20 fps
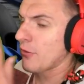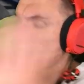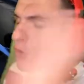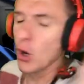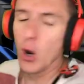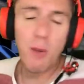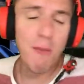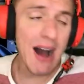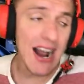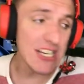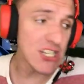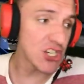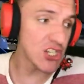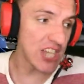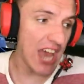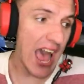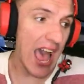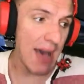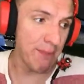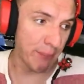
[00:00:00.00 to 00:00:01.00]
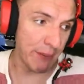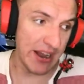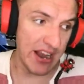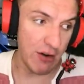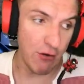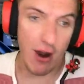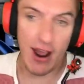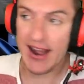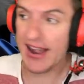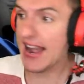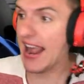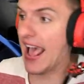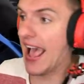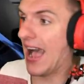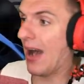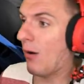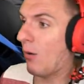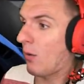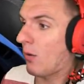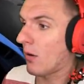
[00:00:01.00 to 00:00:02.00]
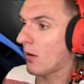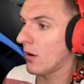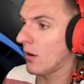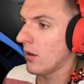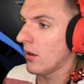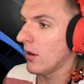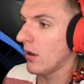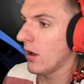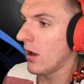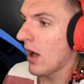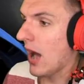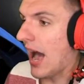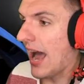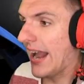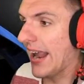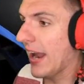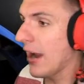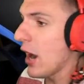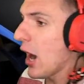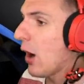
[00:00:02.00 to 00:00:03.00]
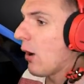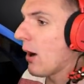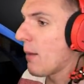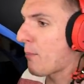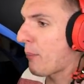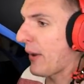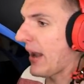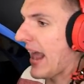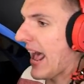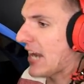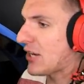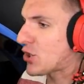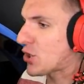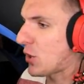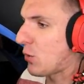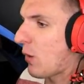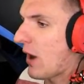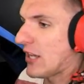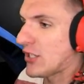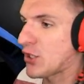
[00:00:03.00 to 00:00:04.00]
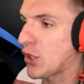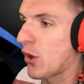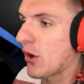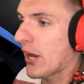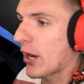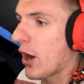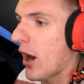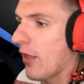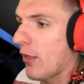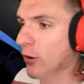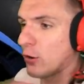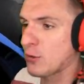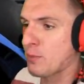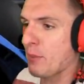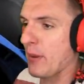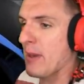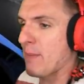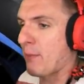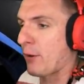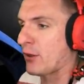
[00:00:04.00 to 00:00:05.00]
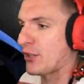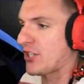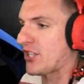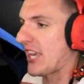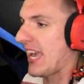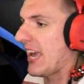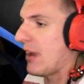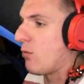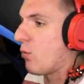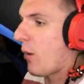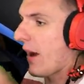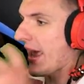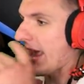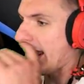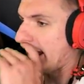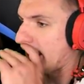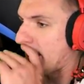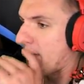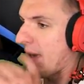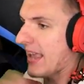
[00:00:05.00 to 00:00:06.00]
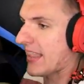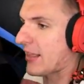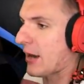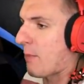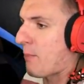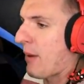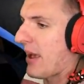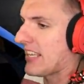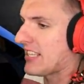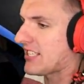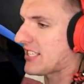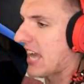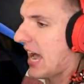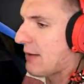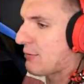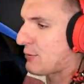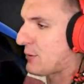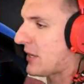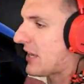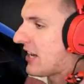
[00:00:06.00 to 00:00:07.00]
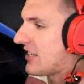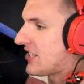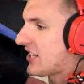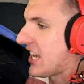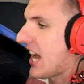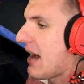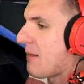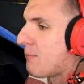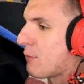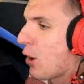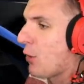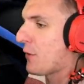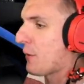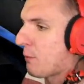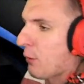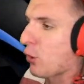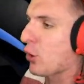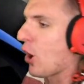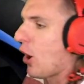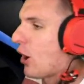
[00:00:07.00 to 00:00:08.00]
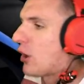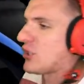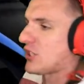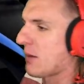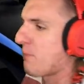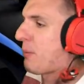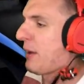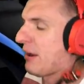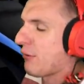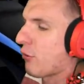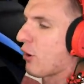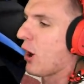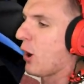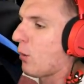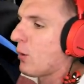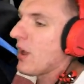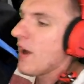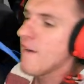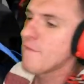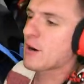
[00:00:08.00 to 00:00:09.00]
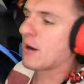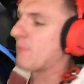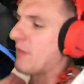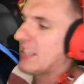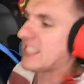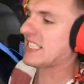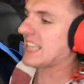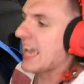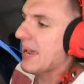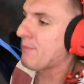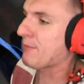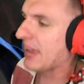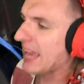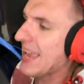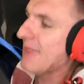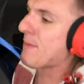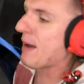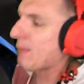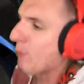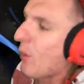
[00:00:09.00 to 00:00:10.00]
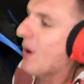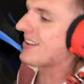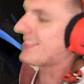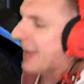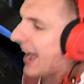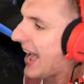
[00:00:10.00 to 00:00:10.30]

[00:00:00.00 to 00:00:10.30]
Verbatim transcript: too much is happening right now. I didn't know what pit entry was. Look at all those people sitting waiting to make their pit stops because you got multiple cars on pit road from the same team at one